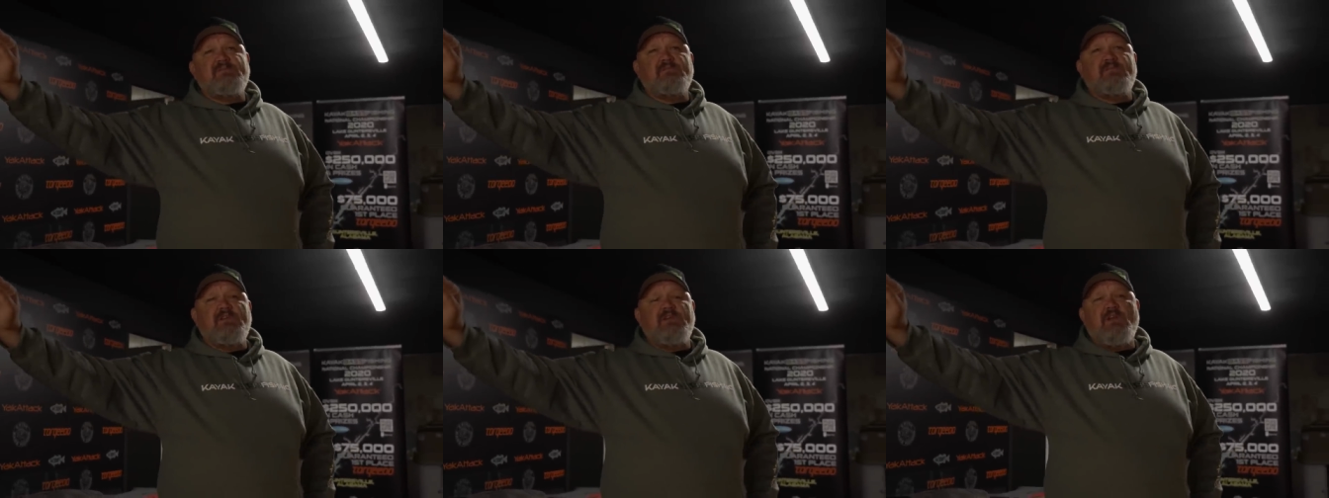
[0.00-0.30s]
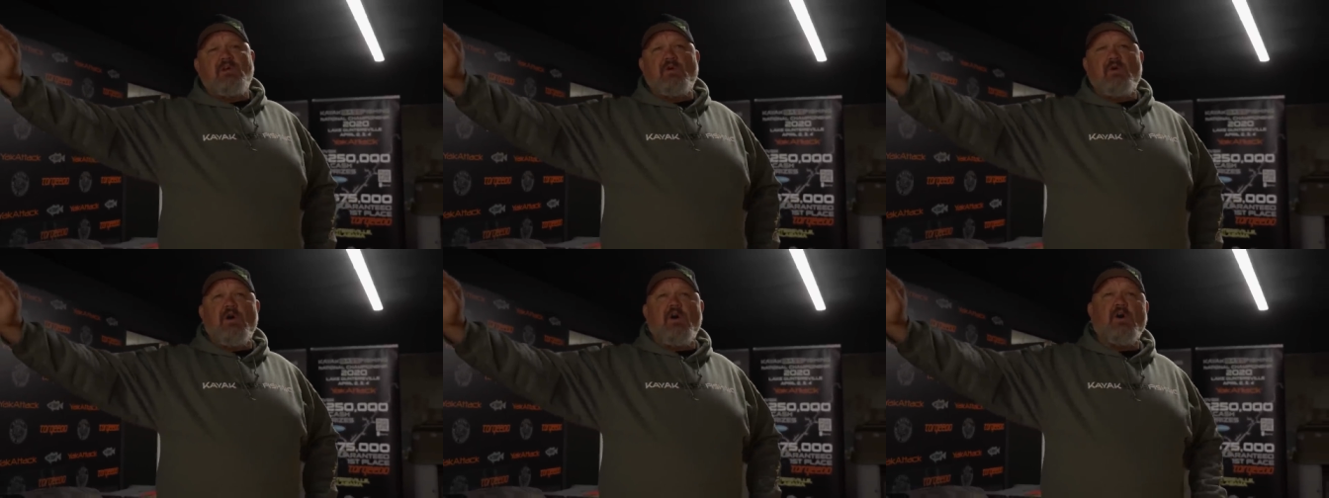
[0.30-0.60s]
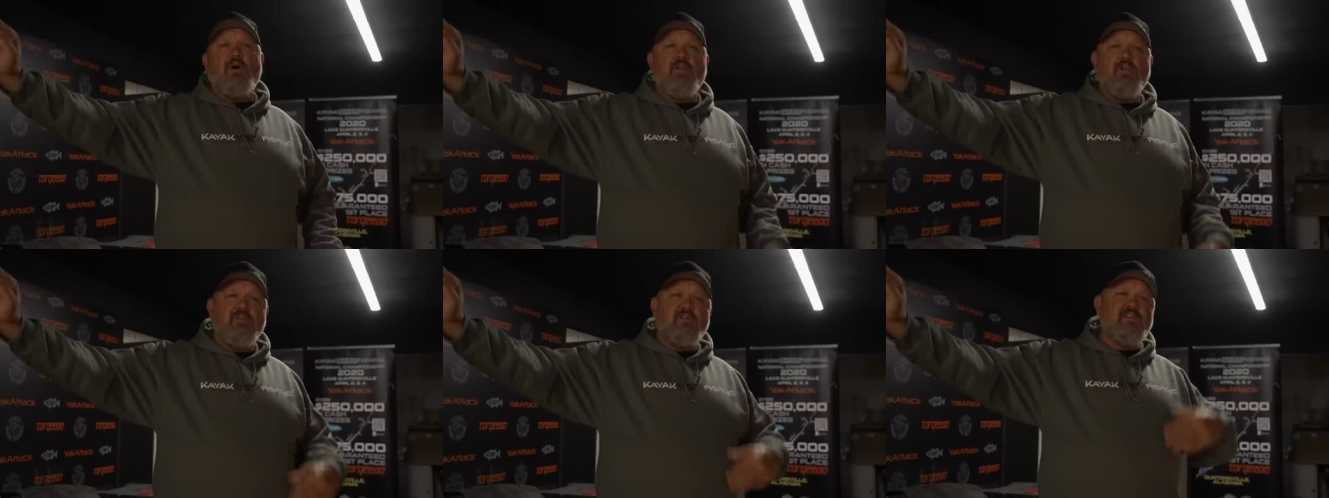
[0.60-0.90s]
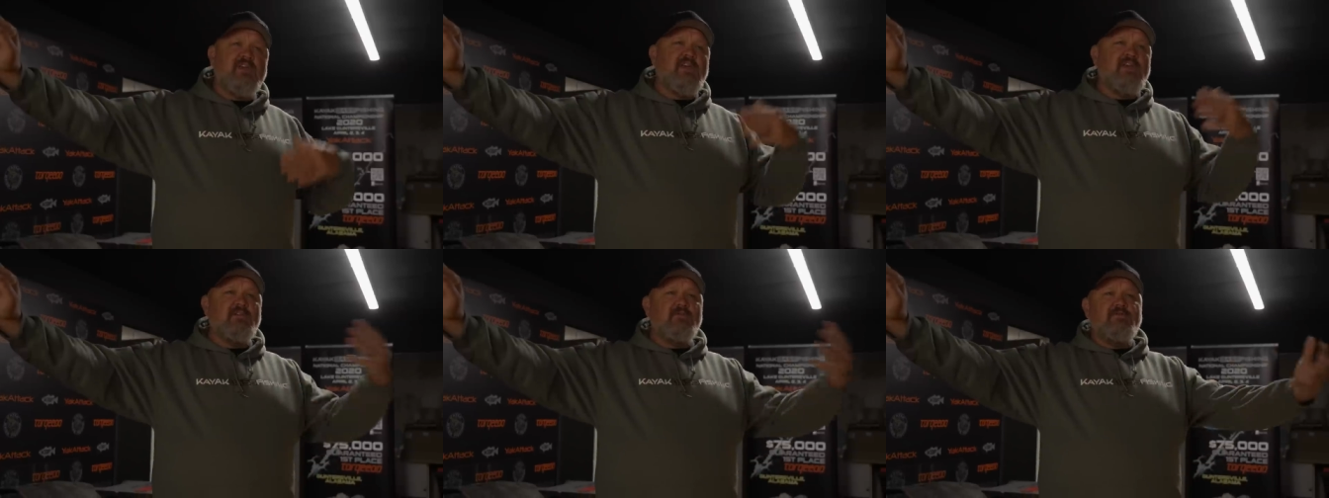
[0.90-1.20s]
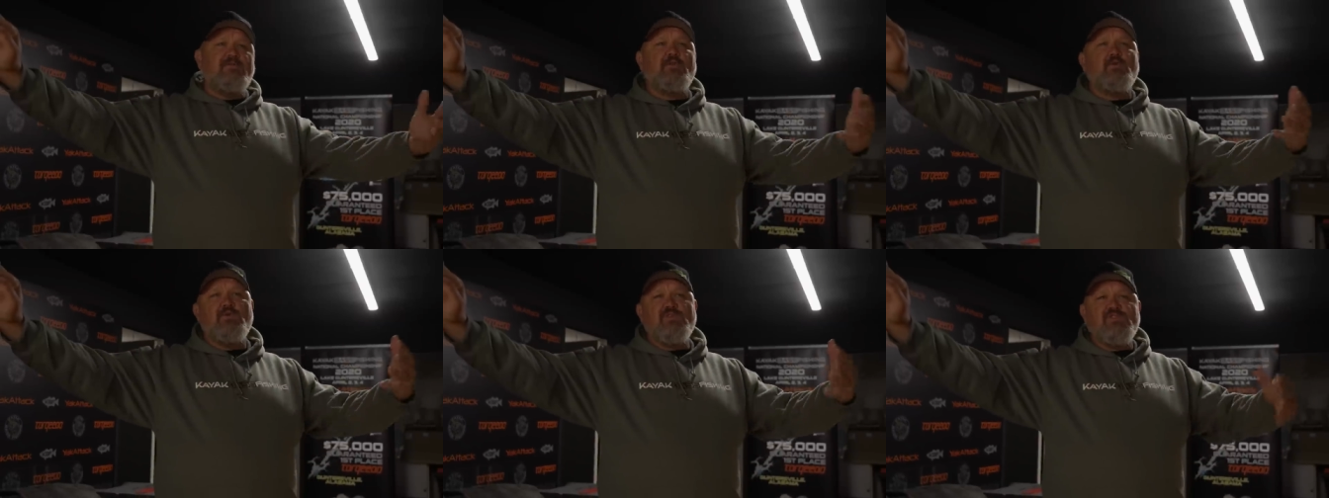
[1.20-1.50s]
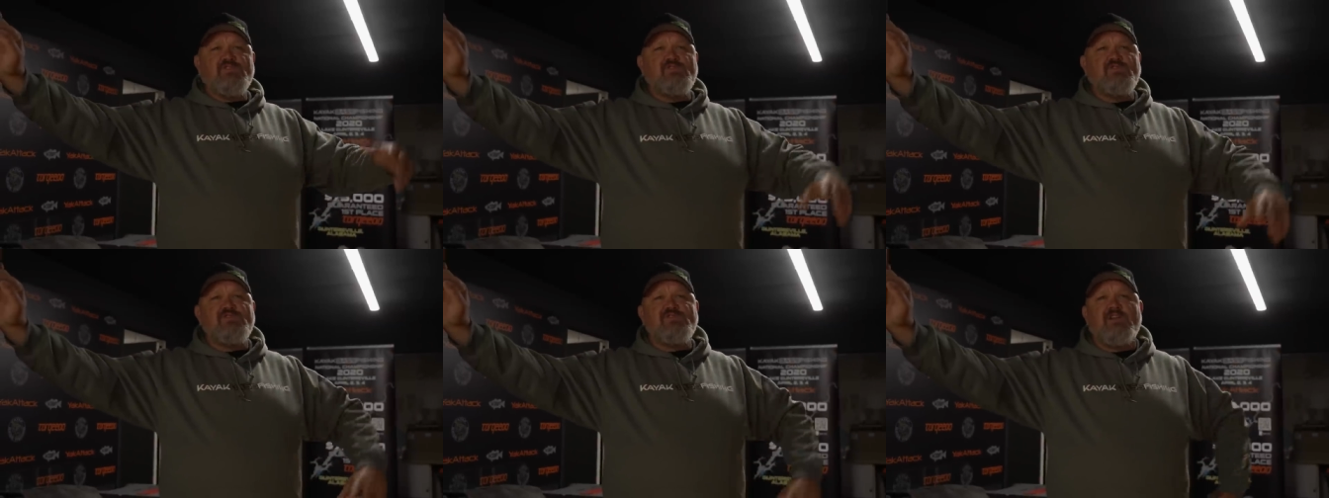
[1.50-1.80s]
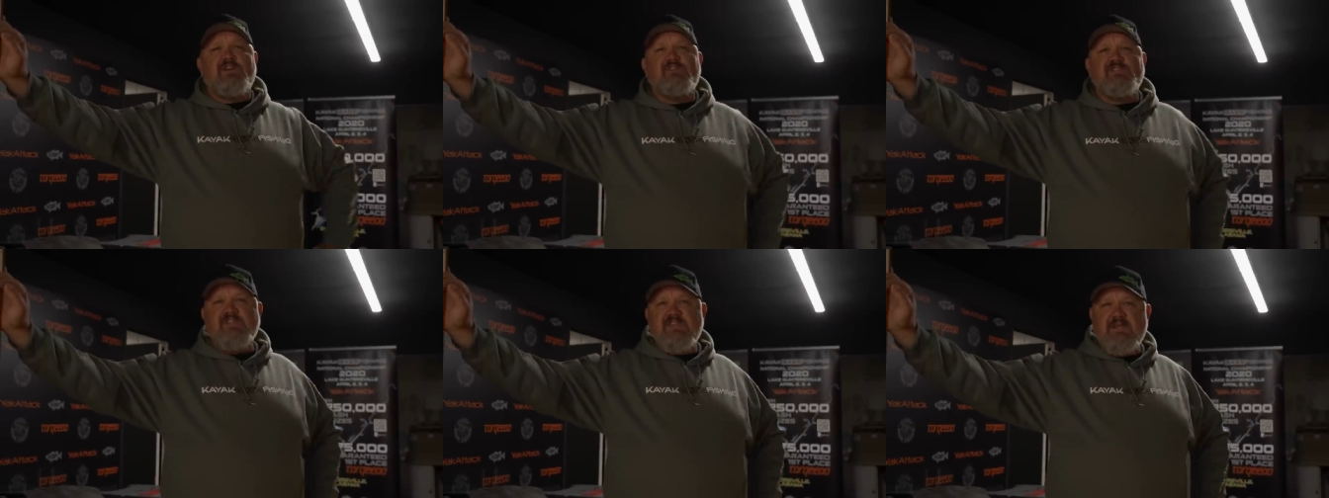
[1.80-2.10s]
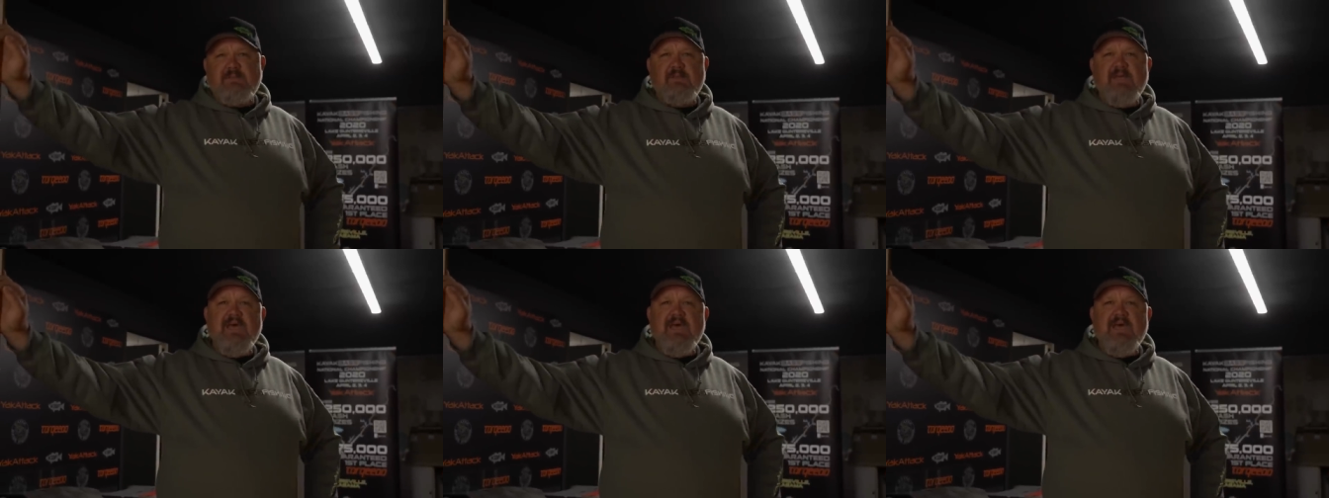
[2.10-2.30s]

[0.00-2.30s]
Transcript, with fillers: you know all of the influencers that are team